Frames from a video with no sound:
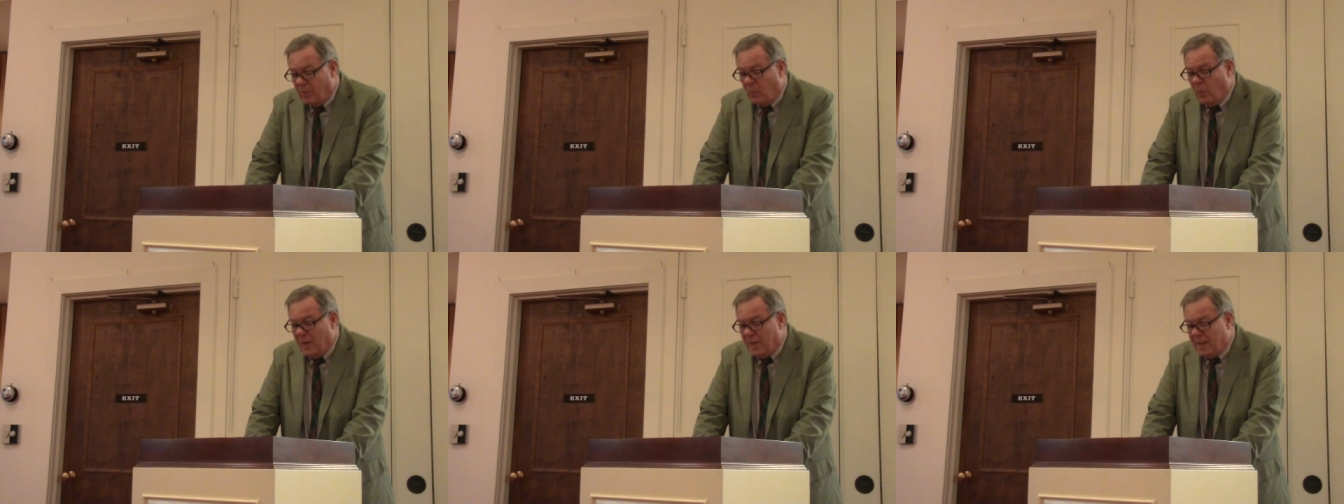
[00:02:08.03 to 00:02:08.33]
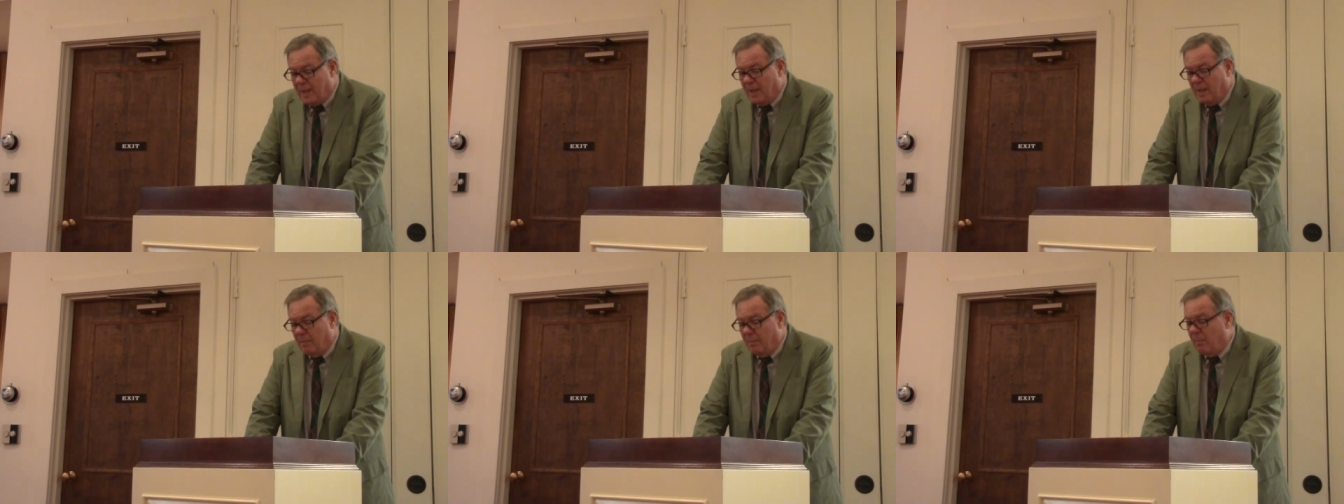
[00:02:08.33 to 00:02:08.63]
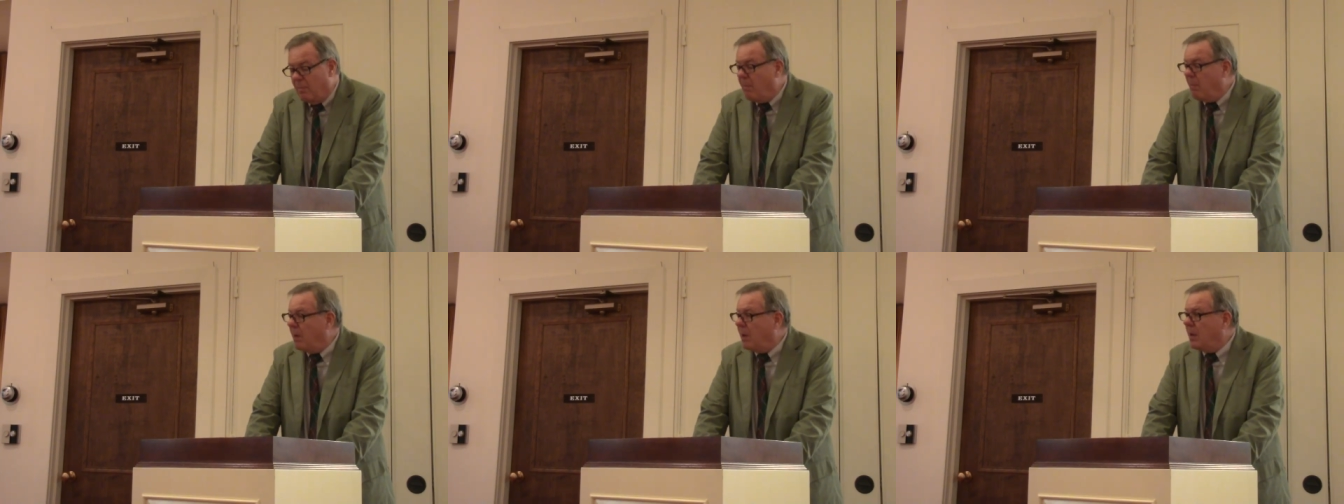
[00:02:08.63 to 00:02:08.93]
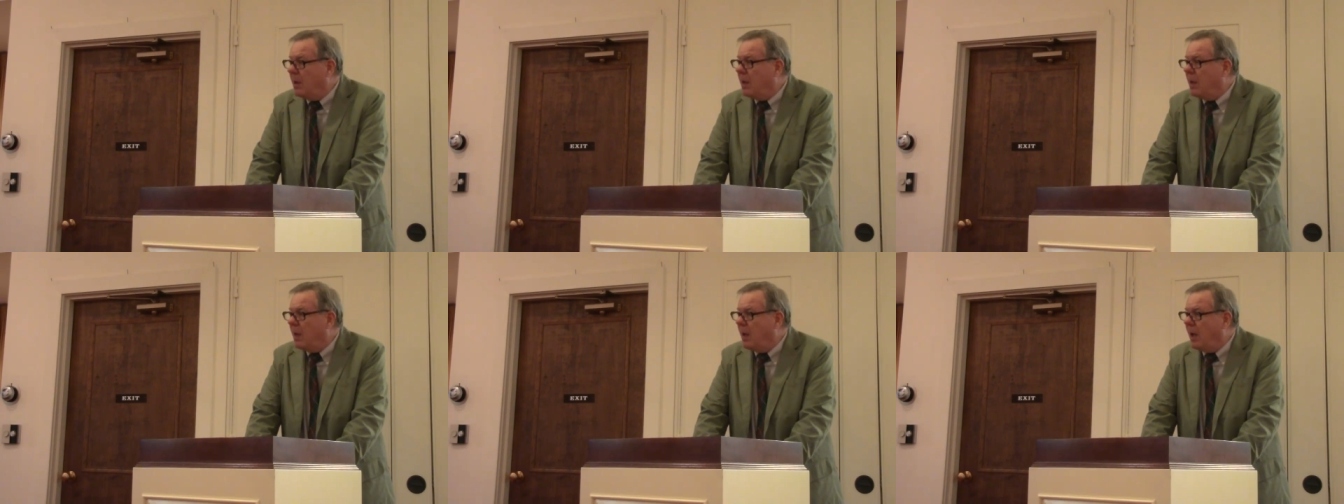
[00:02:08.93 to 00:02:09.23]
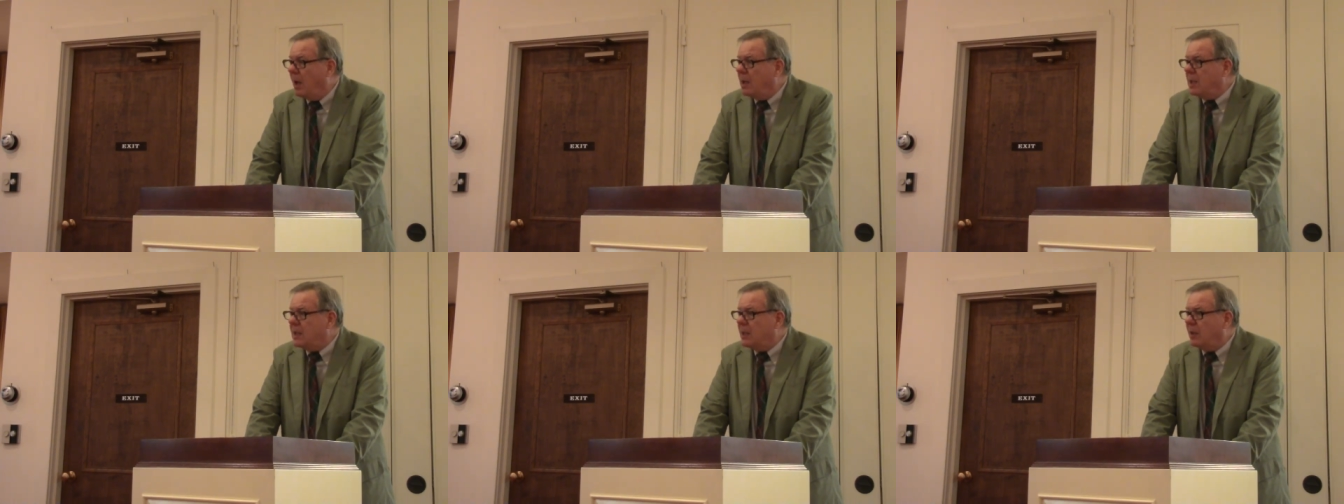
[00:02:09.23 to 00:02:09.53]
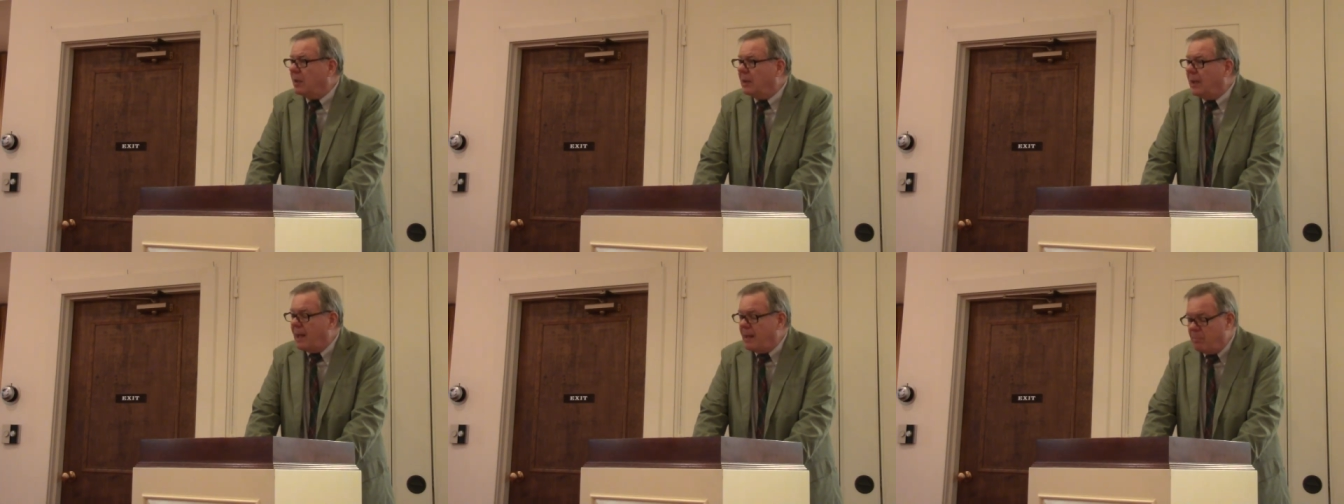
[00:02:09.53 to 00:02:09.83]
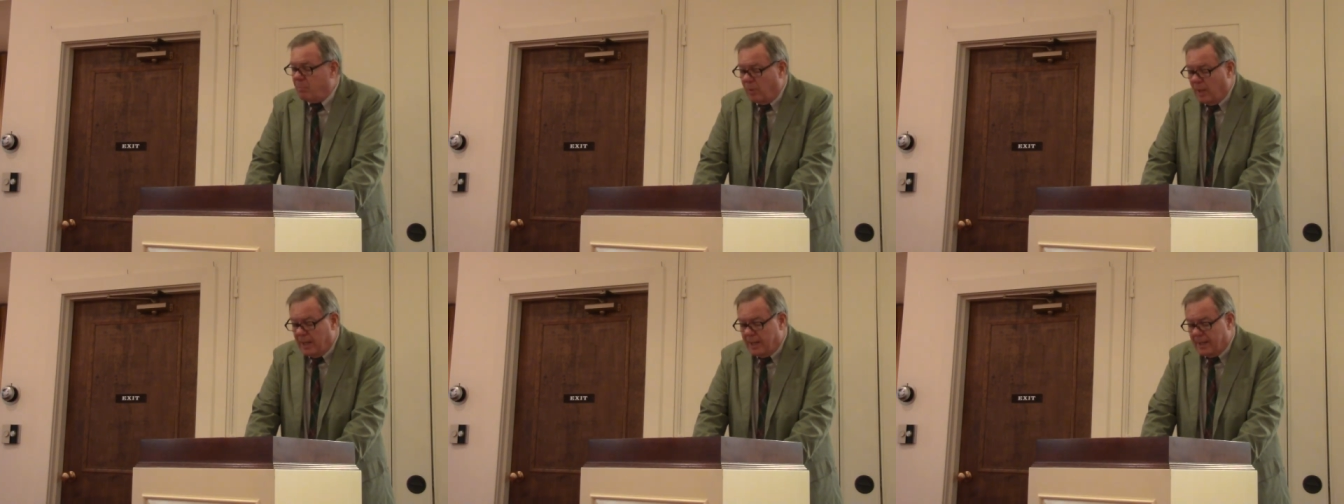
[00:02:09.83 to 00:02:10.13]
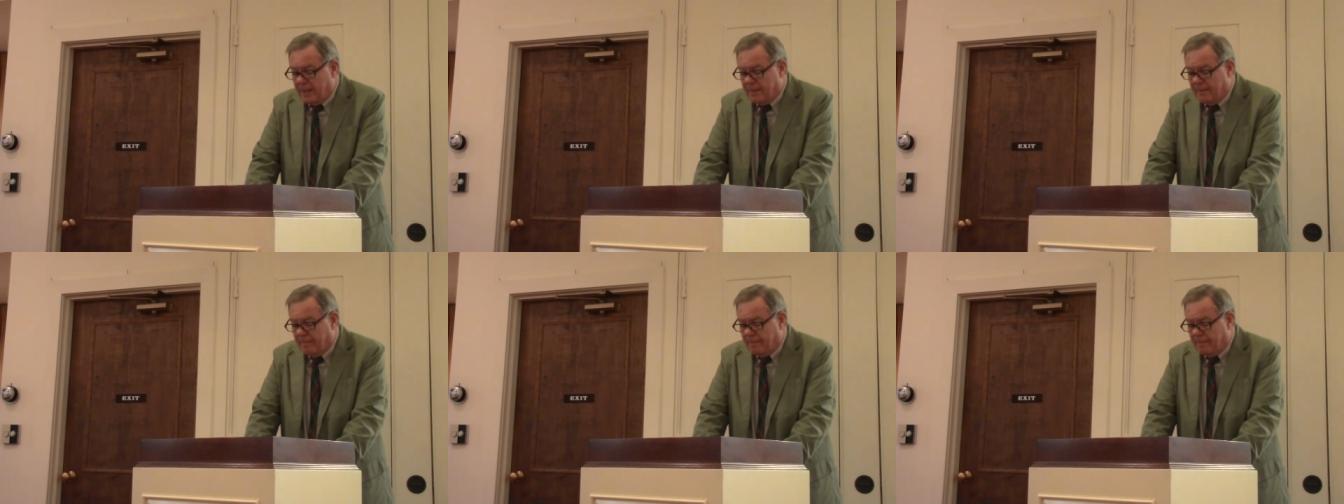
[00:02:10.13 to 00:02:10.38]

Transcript: with him until daybreak.